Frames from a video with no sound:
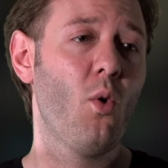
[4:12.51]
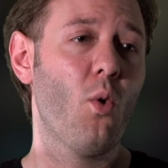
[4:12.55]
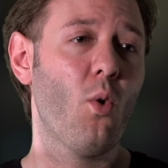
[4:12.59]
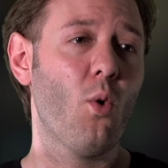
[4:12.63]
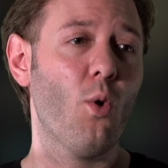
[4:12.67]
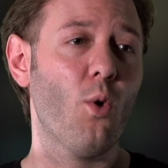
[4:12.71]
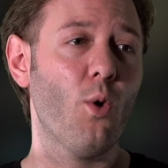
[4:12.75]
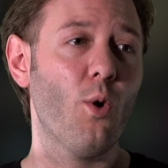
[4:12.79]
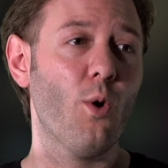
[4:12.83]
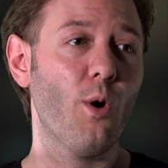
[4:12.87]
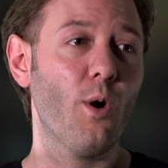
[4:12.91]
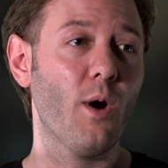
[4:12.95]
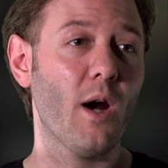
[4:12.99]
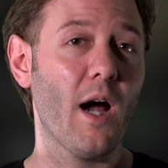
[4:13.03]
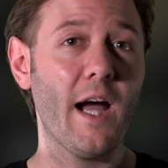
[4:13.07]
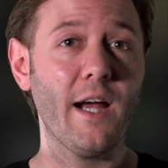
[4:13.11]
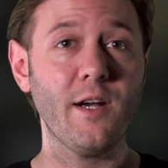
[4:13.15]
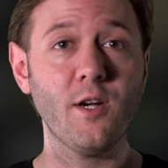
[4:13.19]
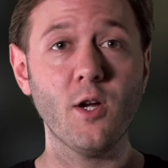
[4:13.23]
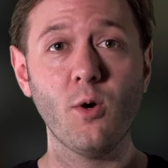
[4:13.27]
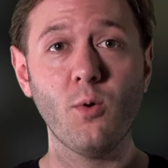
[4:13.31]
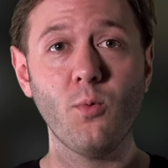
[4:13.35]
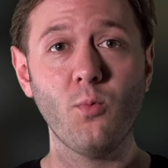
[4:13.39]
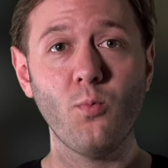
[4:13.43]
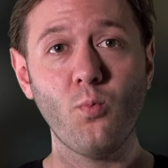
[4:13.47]
or I
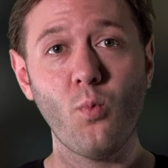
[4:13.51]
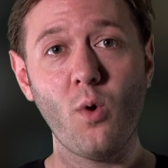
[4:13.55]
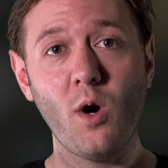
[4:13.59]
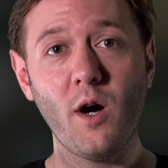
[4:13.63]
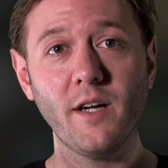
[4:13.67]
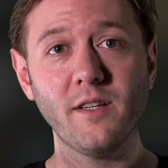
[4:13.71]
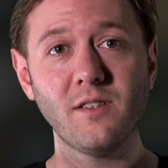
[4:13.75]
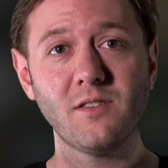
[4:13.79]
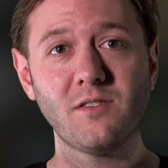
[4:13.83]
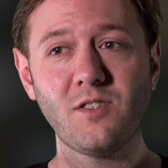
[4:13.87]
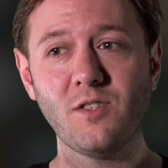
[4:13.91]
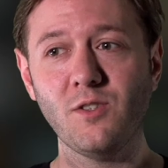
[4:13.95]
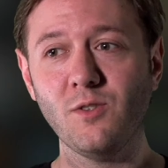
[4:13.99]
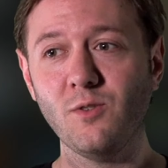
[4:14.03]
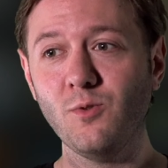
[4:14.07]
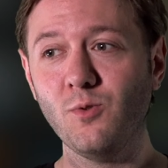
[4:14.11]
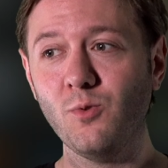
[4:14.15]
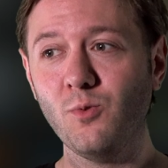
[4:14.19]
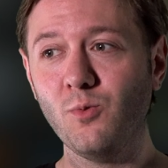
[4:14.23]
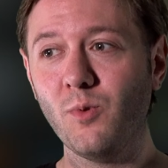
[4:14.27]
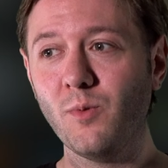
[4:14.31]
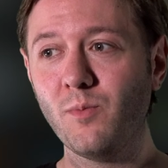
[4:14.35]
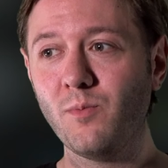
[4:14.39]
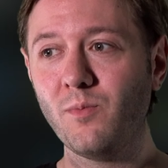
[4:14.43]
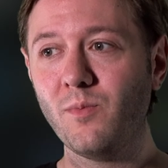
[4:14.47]
don't want
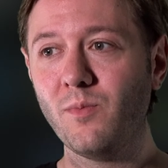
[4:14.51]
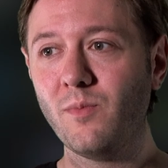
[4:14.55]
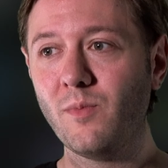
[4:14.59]
to